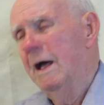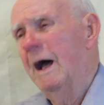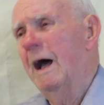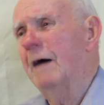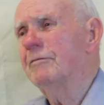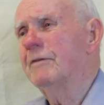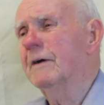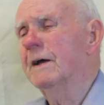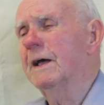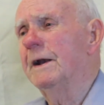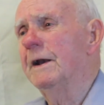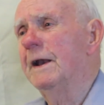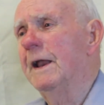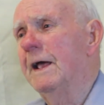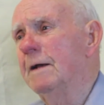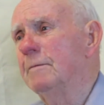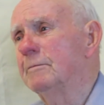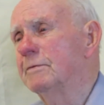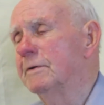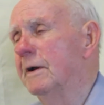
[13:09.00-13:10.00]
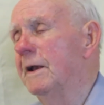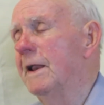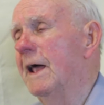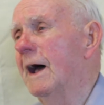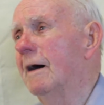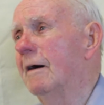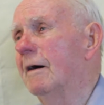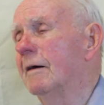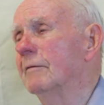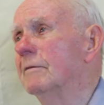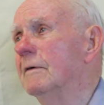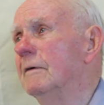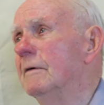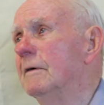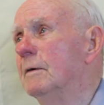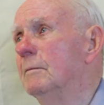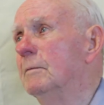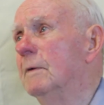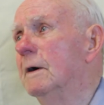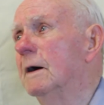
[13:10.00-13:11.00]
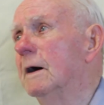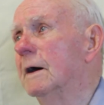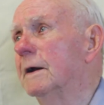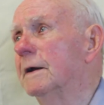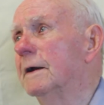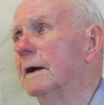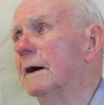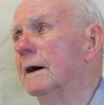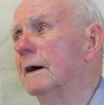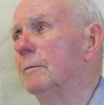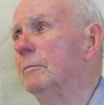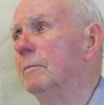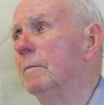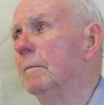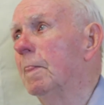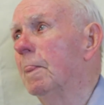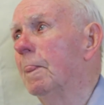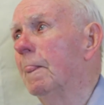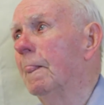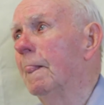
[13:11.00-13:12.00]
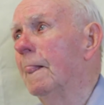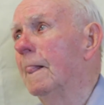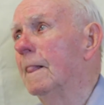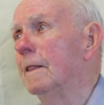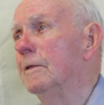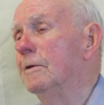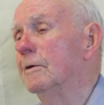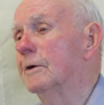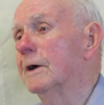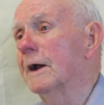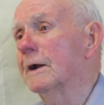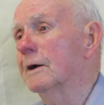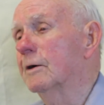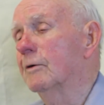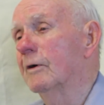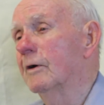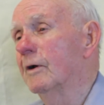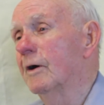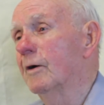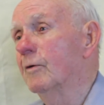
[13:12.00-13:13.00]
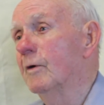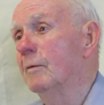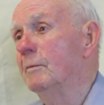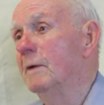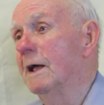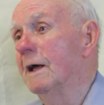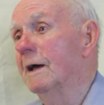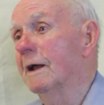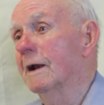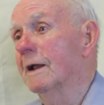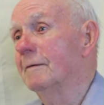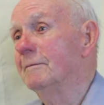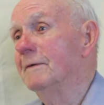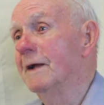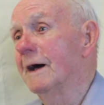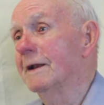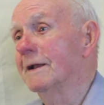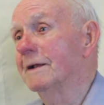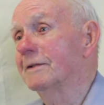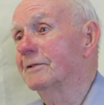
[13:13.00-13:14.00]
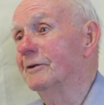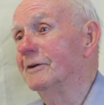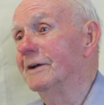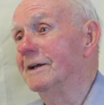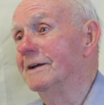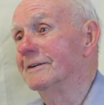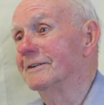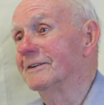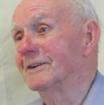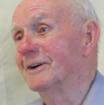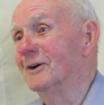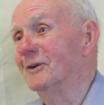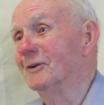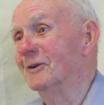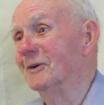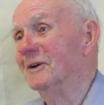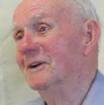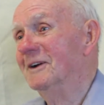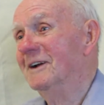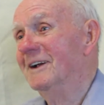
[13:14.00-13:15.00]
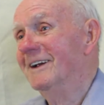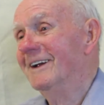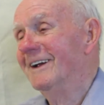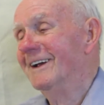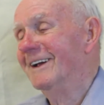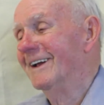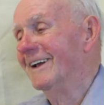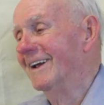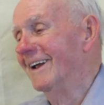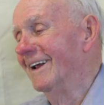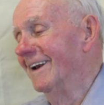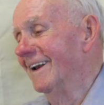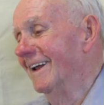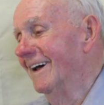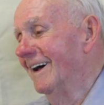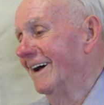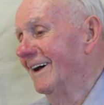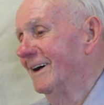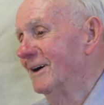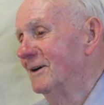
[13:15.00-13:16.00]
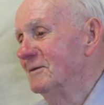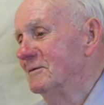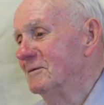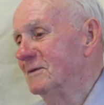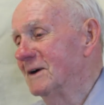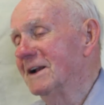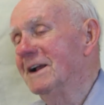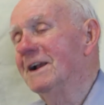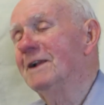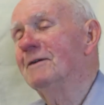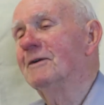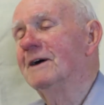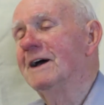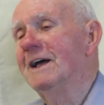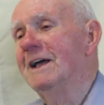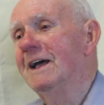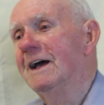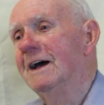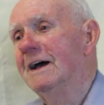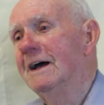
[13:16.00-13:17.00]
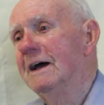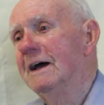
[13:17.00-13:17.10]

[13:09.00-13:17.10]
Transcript: I forget names now, but you gotta go along with me. Hell, I'm 93 years old. And, but anyway,